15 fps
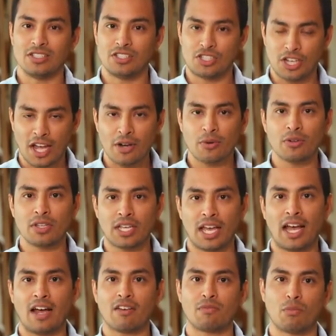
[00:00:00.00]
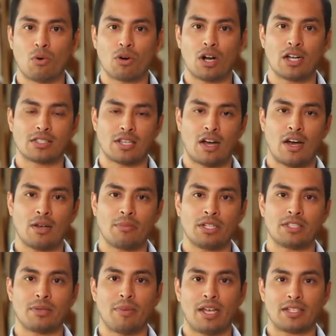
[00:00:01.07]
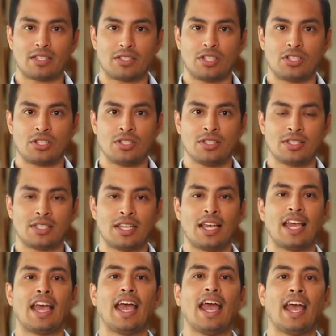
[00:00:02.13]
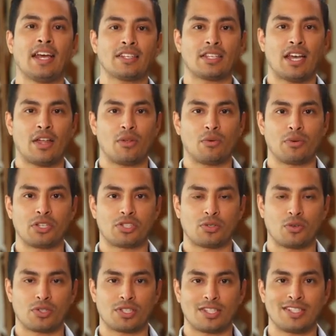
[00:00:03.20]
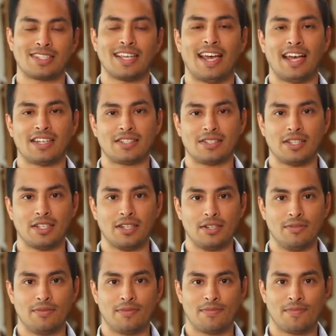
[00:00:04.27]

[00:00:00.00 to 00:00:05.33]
generally have more autonomy to make decisions and gather resources as needed.